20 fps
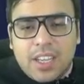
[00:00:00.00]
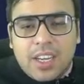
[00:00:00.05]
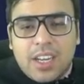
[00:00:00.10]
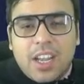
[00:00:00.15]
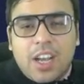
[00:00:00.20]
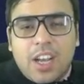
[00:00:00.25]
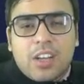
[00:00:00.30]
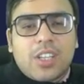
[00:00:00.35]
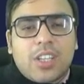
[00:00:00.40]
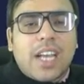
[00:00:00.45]

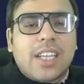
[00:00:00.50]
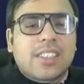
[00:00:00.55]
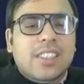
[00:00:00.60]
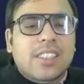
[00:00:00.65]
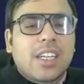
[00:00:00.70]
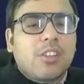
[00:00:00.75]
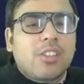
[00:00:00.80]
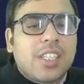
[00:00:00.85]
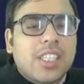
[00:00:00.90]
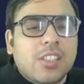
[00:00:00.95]
Now, the
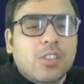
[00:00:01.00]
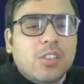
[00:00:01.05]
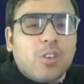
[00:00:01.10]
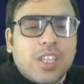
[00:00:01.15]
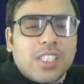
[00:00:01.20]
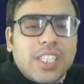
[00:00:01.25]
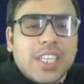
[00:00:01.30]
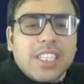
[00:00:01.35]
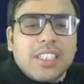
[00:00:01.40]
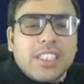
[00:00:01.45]
answer to this
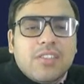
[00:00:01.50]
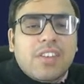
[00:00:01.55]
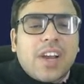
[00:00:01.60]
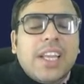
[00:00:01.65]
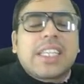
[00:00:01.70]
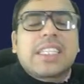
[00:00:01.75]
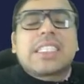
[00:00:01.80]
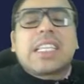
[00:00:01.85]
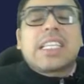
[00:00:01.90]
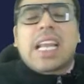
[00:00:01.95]
question is
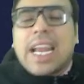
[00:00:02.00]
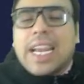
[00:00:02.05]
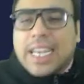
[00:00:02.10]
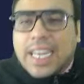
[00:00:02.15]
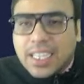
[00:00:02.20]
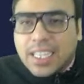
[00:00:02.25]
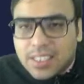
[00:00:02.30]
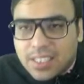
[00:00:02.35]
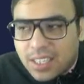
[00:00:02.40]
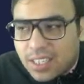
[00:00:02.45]
one is the right
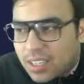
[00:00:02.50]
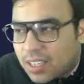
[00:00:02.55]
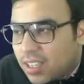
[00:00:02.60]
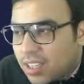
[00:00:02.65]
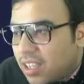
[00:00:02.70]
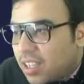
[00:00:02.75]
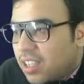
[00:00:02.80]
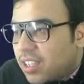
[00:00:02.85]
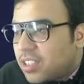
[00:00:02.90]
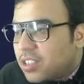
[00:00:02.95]
answer.
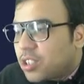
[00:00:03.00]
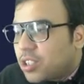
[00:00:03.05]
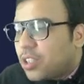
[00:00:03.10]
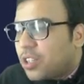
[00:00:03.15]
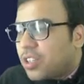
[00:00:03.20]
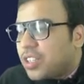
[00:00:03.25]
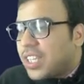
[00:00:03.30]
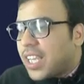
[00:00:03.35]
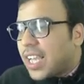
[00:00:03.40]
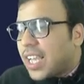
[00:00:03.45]

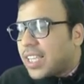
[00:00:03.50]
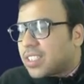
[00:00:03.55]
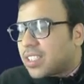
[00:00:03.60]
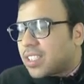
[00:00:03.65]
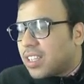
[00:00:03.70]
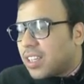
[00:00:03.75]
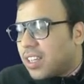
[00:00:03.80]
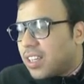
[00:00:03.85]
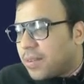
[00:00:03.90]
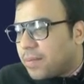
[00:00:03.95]
So yes,
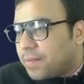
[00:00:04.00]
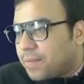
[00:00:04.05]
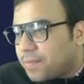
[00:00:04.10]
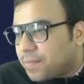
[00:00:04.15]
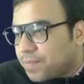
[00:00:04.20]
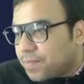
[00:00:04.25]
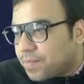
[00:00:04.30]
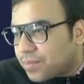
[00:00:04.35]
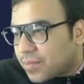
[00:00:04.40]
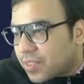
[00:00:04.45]

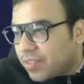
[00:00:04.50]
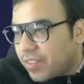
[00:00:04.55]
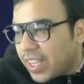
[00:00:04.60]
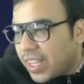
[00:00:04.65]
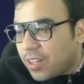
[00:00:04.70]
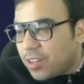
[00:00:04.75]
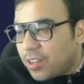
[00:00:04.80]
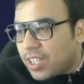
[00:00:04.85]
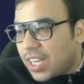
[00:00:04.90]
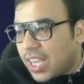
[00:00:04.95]

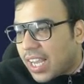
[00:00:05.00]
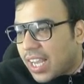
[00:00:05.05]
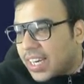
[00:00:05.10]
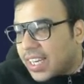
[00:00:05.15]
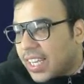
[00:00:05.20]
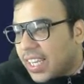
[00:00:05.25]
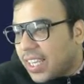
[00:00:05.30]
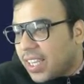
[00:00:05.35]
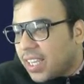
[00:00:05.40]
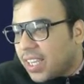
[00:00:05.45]
very good,
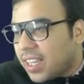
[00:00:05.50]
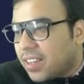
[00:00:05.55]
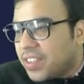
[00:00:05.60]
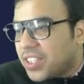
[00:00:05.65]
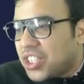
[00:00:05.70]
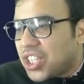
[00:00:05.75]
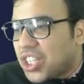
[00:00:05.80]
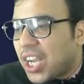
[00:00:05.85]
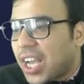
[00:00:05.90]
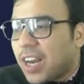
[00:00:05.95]
Gargi,
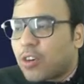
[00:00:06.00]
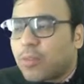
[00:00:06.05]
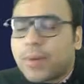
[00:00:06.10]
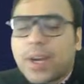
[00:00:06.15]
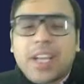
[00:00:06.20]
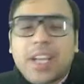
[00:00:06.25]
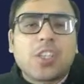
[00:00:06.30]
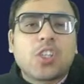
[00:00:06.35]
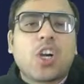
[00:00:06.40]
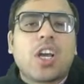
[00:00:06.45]
Vishal,
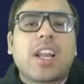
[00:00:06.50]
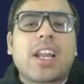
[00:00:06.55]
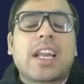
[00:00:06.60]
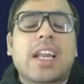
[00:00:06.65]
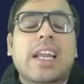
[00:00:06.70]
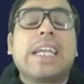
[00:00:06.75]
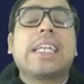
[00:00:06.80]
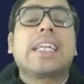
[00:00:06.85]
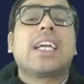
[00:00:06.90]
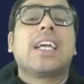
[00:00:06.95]
Kumar, you all are
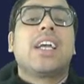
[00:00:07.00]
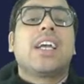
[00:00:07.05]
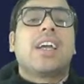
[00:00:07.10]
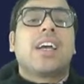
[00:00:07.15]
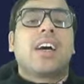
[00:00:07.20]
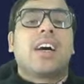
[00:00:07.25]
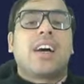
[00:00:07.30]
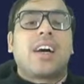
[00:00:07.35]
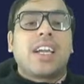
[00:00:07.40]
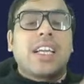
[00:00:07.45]
right.
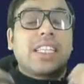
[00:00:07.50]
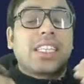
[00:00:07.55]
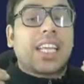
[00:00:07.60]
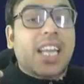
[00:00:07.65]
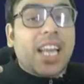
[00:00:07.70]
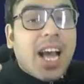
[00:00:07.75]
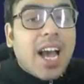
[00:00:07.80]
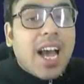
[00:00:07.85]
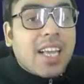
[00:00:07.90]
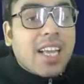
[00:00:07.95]
In the
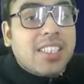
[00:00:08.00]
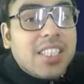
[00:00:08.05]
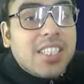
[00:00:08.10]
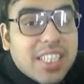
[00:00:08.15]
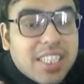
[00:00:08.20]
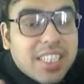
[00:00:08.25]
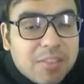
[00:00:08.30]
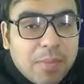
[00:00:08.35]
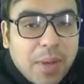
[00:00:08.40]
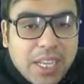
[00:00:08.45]
last
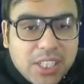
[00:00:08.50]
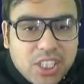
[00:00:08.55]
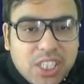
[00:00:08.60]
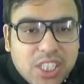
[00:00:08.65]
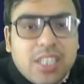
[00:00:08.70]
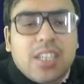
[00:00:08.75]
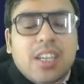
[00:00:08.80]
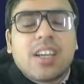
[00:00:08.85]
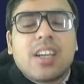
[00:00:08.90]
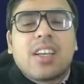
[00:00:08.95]
year's
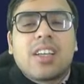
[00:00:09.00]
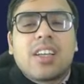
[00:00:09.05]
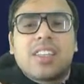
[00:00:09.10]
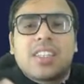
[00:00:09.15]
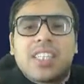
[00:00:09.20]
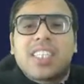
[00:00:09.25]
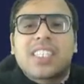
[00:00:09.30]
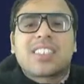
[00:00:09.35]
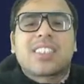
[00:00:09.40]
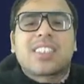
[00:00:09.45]
budget,
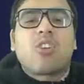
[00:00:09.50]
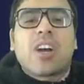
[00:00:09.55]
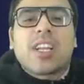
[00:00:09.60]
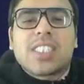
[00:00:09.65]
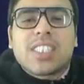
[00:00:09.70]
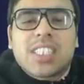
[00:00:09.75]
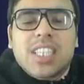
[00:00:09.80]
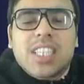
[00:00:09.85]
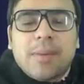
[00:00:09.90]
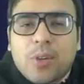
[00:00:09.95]
this
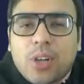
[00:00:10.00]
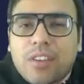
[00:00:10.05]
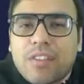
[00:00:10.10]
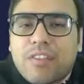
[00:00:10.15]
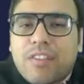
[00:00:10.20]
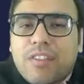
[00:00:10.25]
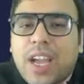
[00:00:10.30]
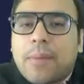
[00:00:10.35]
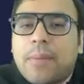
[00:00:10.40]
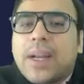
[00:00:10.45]
concept of
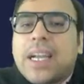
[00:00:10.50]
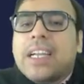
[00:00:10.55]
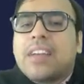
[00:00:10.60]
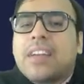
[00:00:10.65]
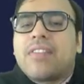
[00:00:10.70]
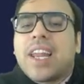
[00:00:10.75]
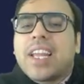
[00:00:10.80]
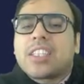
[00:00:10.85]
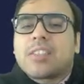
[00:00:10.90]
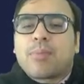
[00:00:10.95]
Vibrant
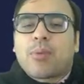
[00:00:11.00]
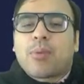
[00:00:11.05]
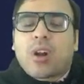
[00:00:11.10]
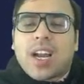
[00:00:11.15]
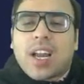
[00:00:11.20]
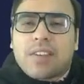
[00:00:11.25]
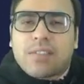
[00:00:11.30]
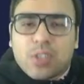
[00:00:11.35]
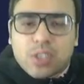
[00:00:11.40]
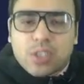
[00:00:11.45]
Village
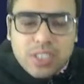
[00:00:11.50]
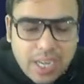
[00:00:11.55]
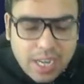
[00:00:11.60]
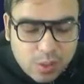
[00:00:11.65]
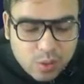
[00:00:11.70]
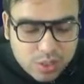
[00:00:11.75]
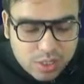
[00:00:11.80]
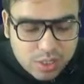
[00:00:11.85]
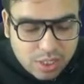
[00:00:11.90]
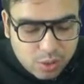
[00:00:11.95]
program was
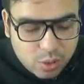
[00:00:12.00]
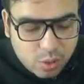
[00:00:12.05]
announced.